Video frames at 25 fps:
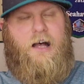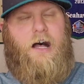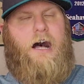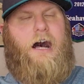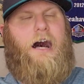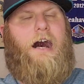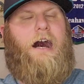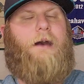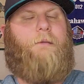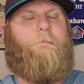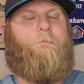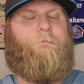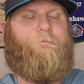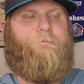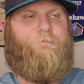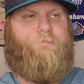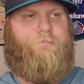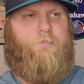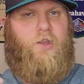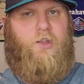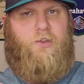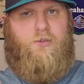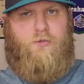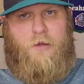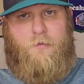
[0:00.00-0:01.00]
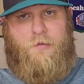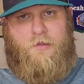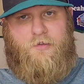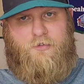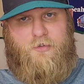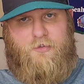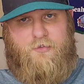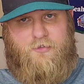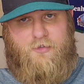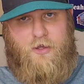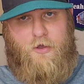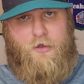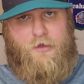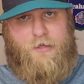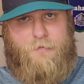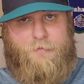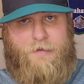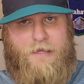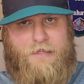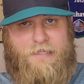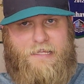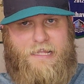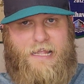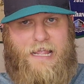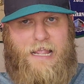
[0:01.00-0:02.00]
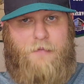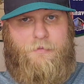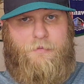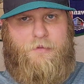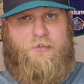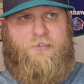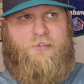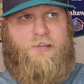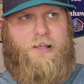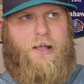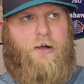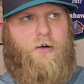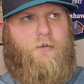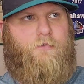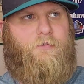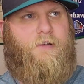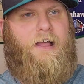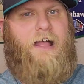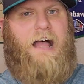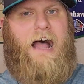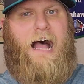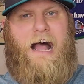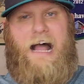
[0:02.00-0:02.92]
Um, so anyways, let's talk about the game itself.